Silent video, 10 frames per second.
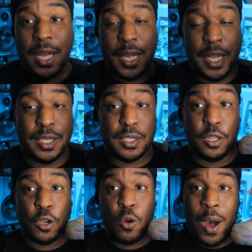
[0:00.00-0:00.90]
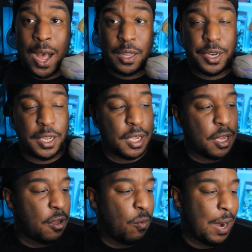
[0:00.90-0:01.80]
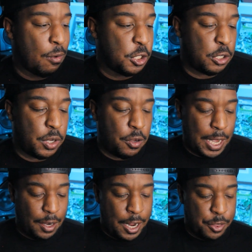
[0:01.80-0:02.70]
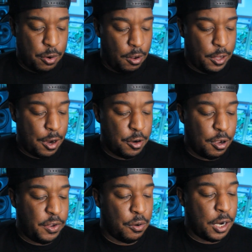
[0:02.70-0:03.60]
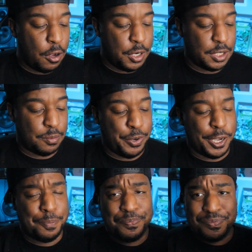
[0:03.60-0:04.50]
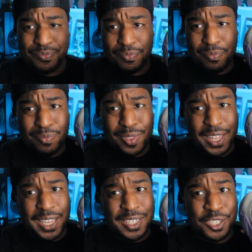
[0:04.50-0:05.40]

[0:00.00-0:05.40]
is the quality. When I was showing you that leather earlier, I don't know if you noticed, but it's